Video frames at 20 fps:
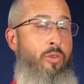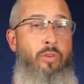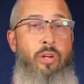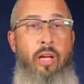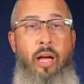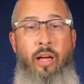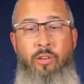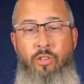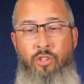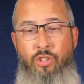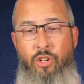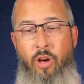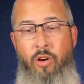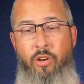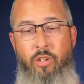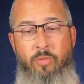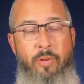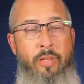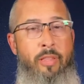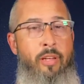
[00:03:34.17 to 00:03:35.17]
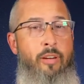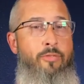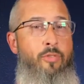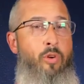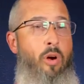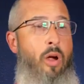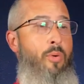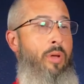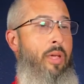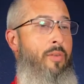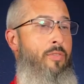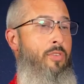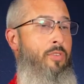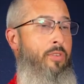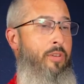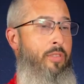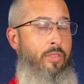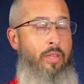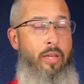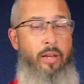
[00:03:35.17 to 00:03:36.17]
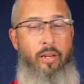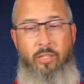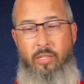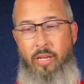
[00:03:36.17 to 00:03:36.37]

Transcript: God chose me, therefore I will give you good things.